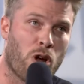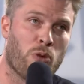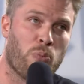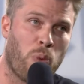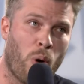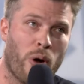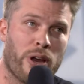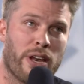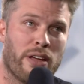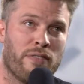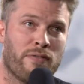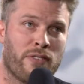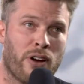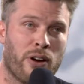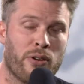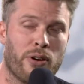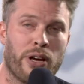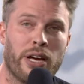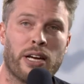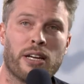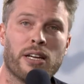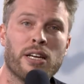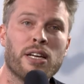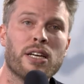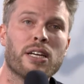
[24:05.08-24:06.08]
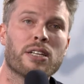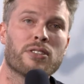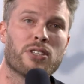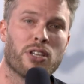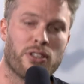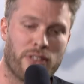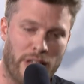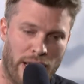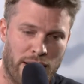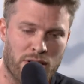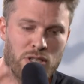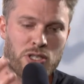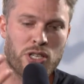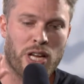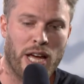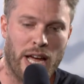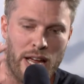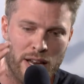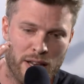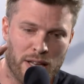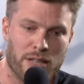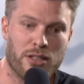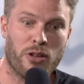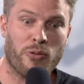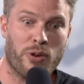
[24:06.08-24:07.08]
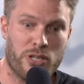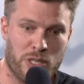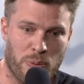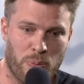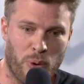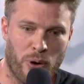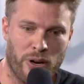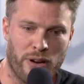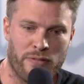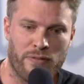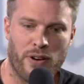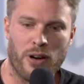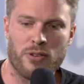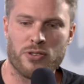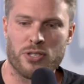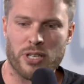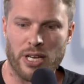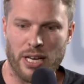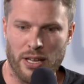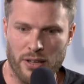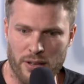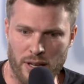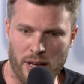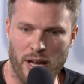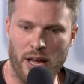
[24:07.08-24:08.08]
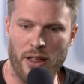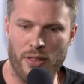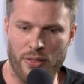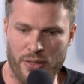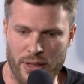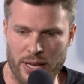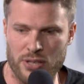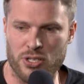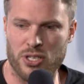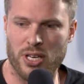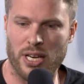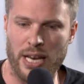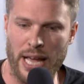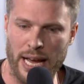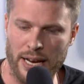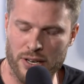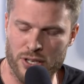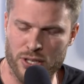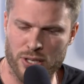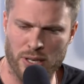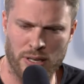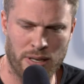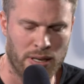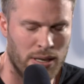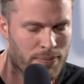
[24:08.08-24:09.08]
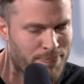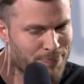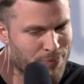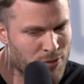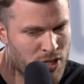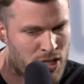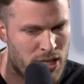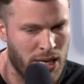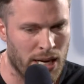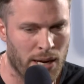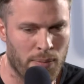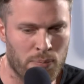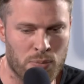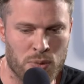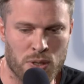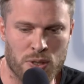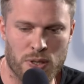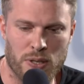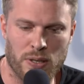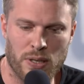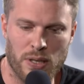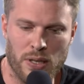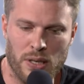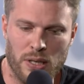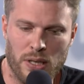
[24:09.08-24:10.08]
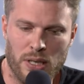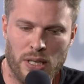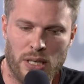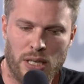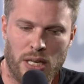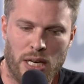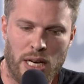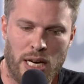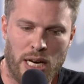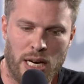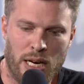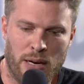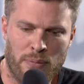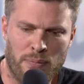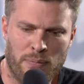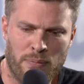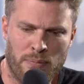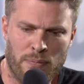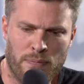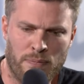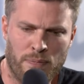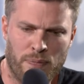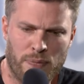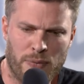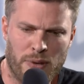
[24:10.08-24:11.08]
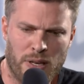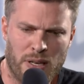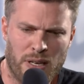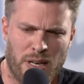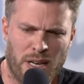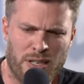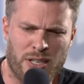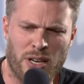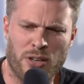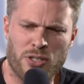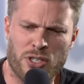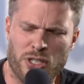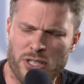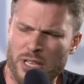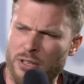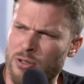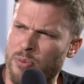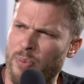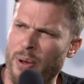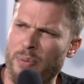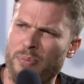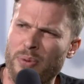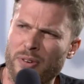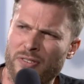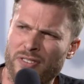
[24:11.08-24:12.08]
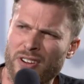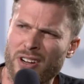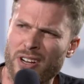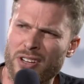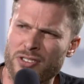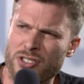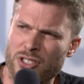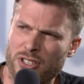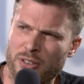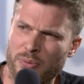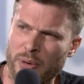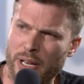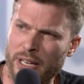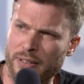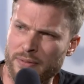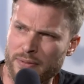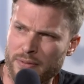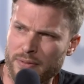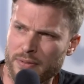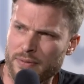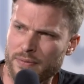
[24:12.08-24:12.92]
no point in voting, to then say there is a point in voting at this election seems, I don't know, it just seems a bit perverse to me.